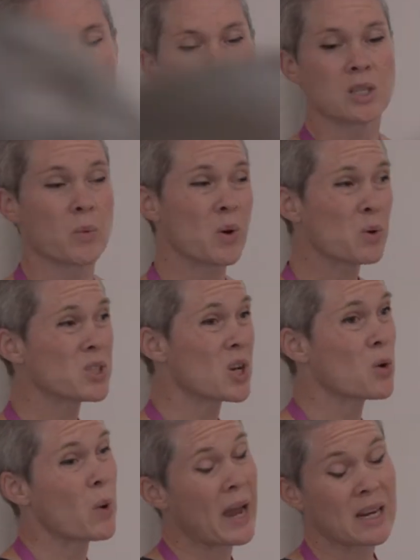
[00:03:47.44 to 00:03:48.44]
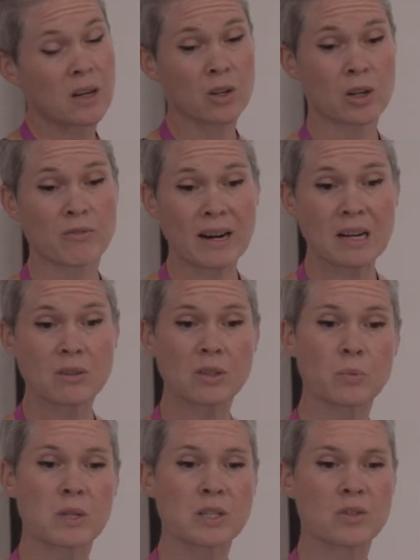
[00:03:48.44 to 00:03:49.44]
So we also had a look around
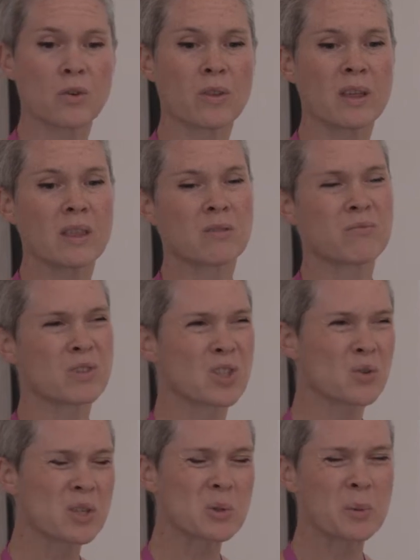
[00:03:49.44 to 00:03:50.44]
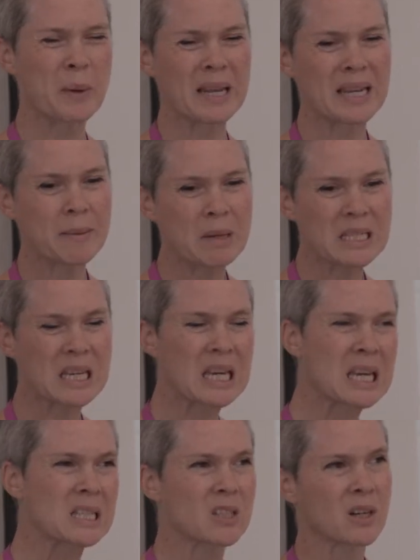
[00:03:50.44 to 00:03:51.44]
and we saw that the resources were a bit
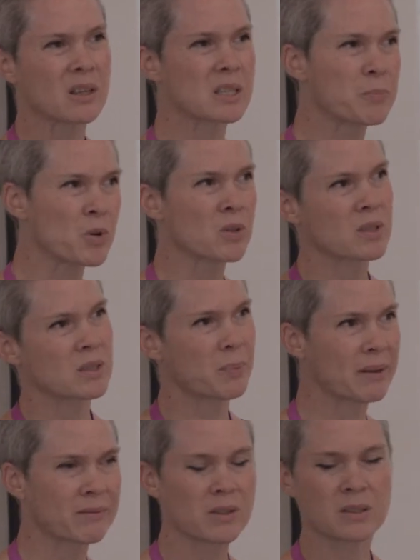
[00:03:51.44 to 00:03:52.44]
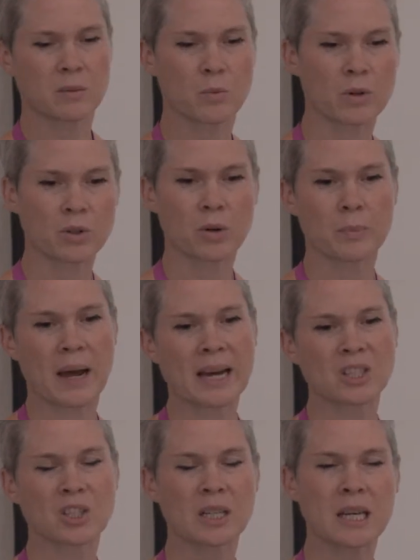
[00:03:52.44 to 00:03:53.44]
limited, there's books, there's pamphlets and whatnot, but
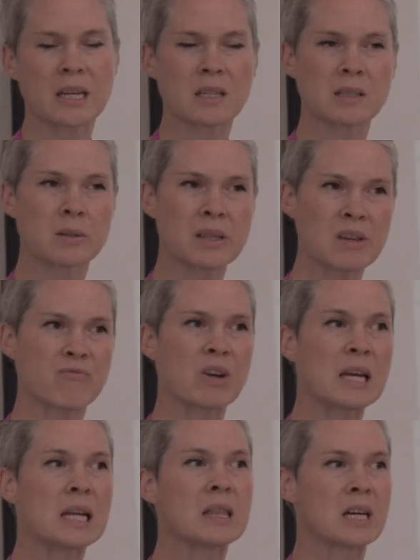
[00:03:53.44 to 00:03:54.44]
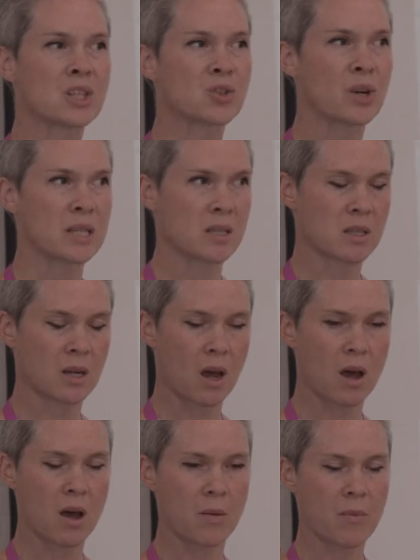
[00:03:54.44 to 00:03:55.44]
actually there's something really that addressed
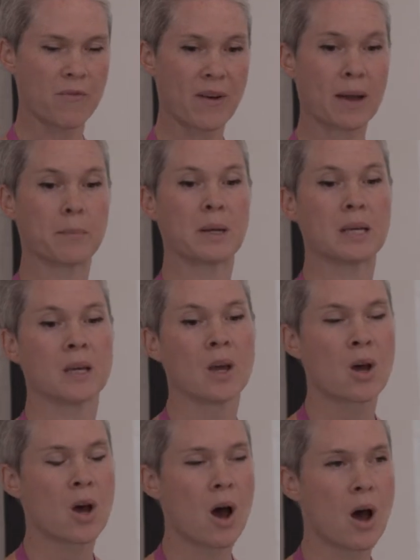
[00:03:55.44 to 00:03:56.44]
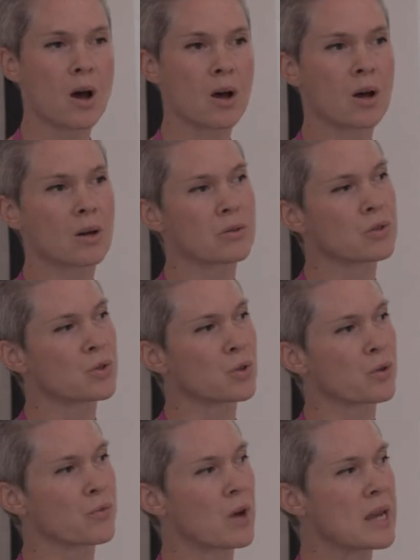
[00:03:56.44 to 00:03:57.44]
family sort
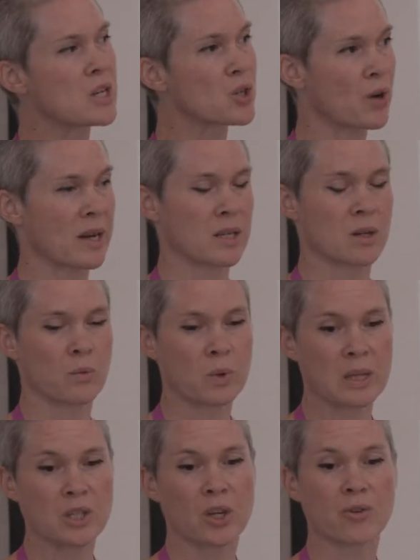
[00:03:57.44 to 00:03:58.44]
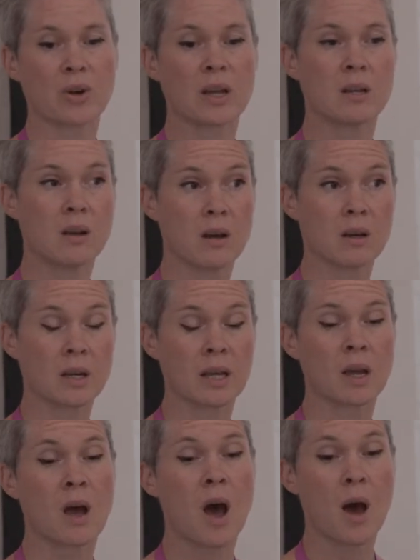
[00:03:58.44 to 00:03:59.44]
of interacting with each other and
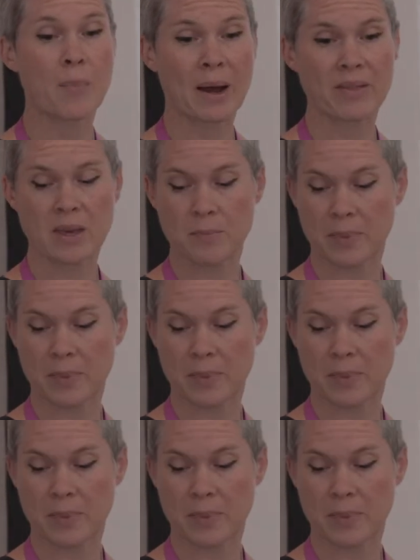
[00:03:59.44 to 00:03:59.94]
learning about the